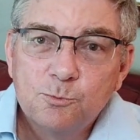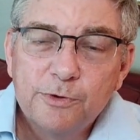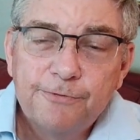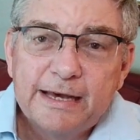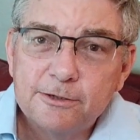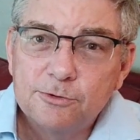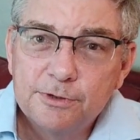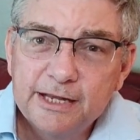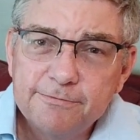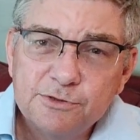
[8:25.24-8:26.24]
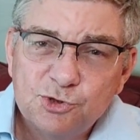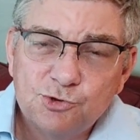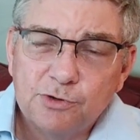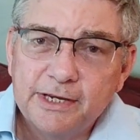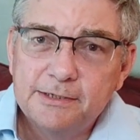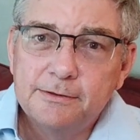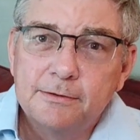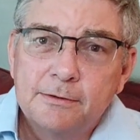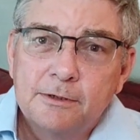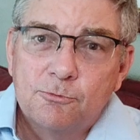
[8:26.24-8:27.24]
We've had 11 straight
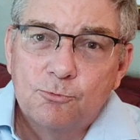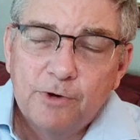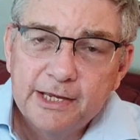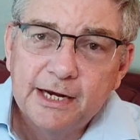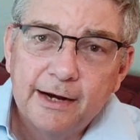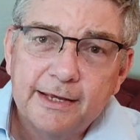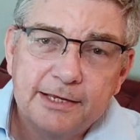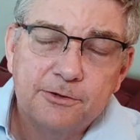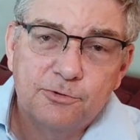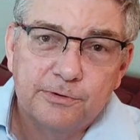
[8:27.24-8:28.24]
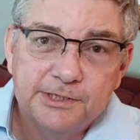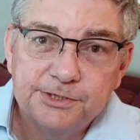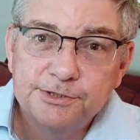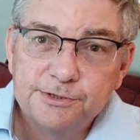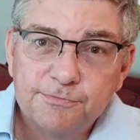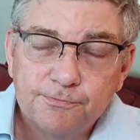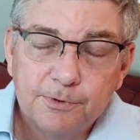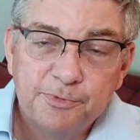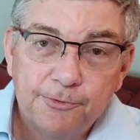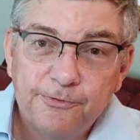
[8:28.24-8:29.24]
rate hike increases
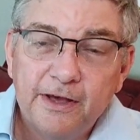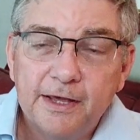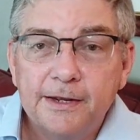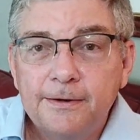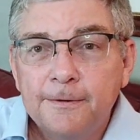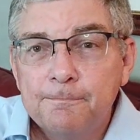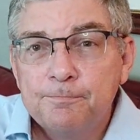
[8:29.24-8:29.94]
from the Fed.